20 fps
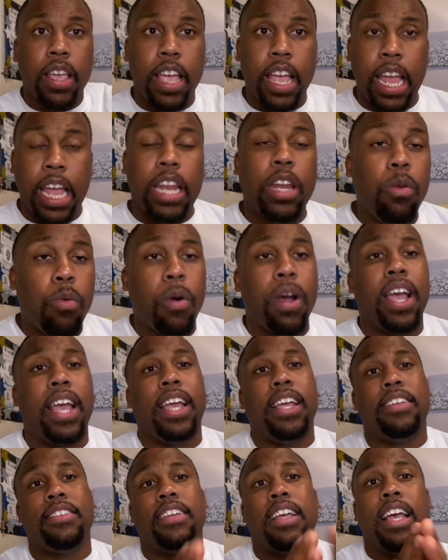
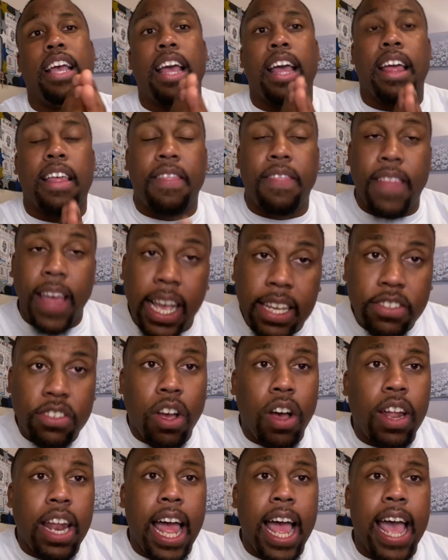Anyways, that's
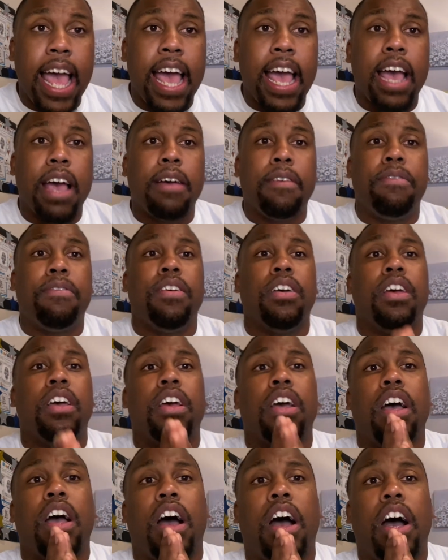all I
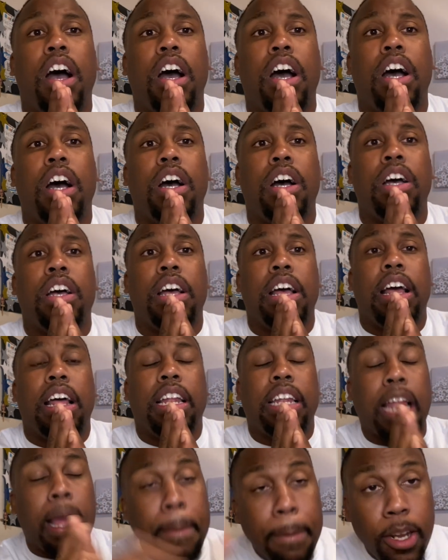have.
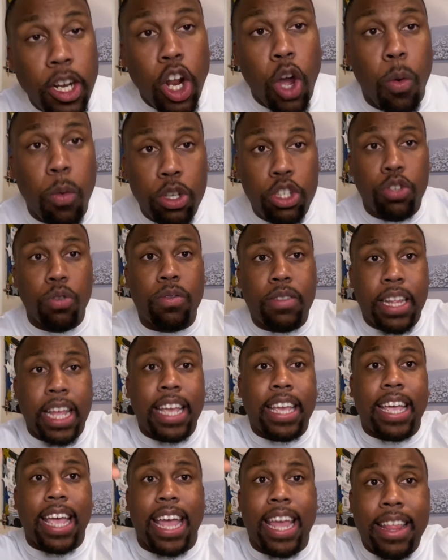Let me know what you
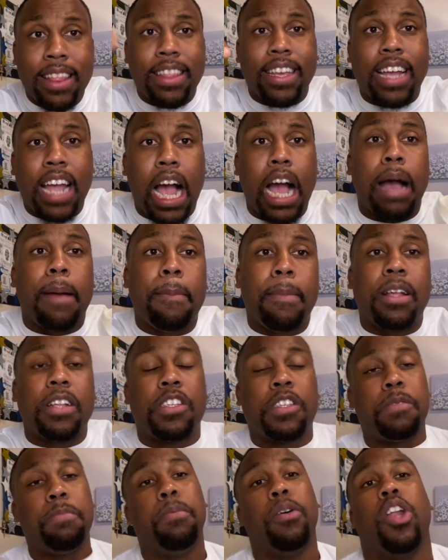think in the
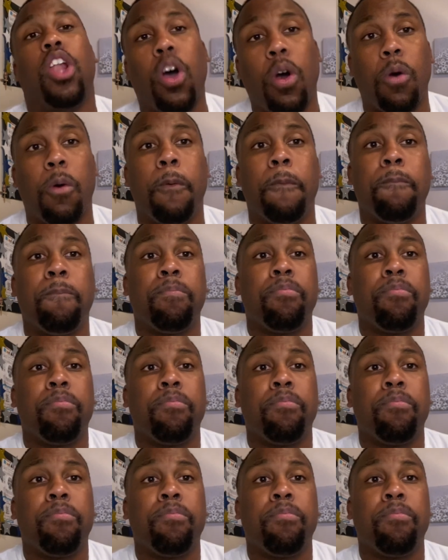comments below.